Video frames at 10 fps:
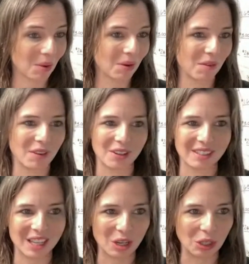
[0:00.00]
What would a
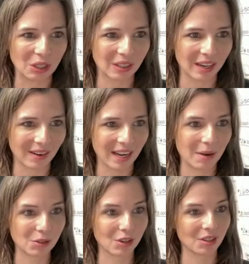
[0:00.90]
fearless hitter look like right
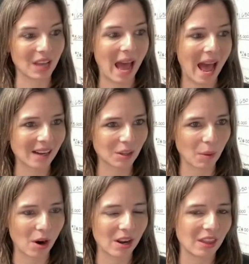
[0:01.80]
now? And start to act
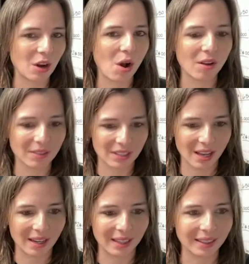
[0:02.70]
the part. And then all of a
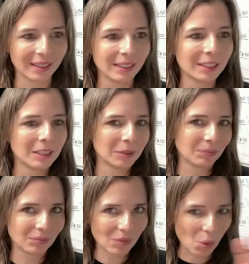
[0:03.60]
sudden,
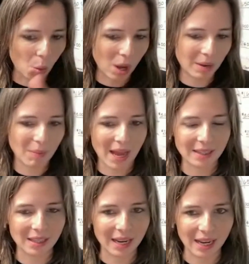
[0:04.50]
one
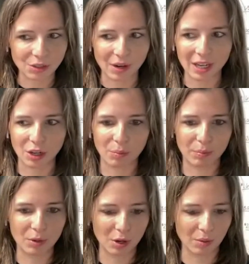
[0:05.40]
impacts the next, right?
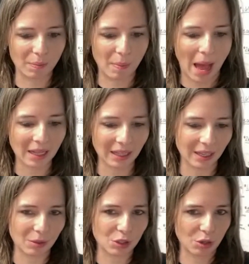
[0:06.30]
Your body
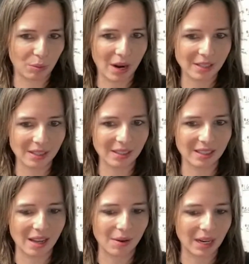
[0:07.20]
language, your presence
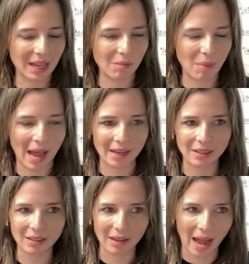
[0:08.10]
is now going to
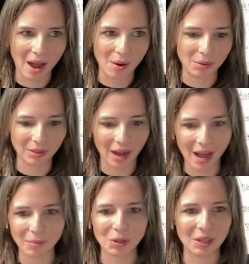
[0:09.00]
impact how
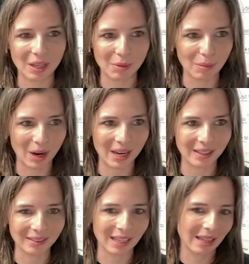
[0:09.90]
calm you can keep your
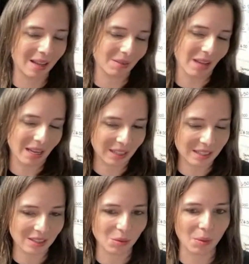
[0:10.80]
brain. And that kind of
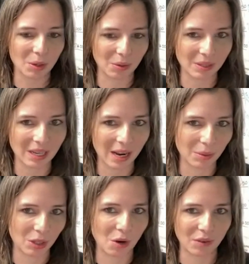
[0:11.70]
leads into what we're doing today
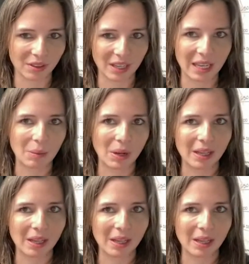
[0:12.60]
with the overthinking.